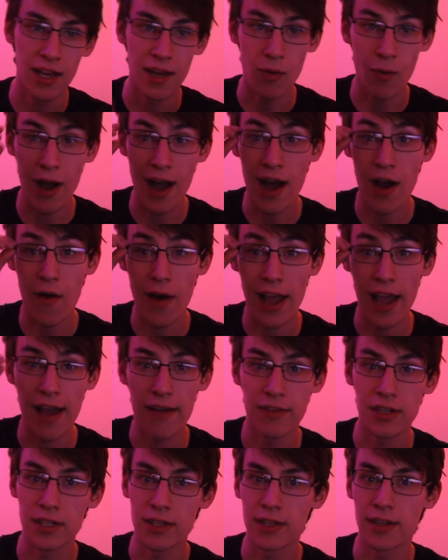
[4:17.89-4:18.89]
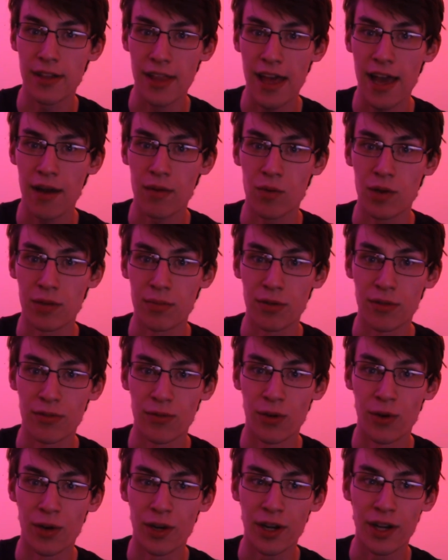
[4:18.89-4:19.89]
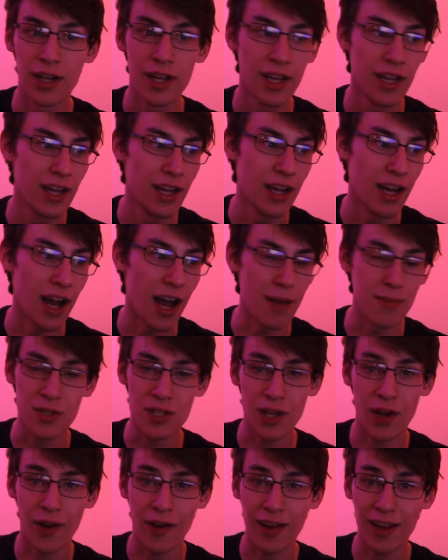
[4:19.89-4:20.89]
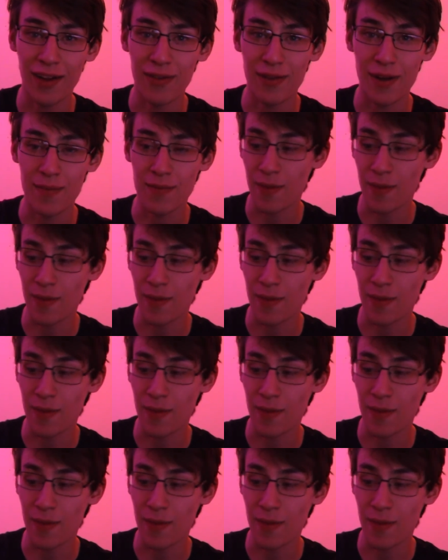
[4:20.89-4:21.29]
Wow, I haven't heard that one before. I'm sorry if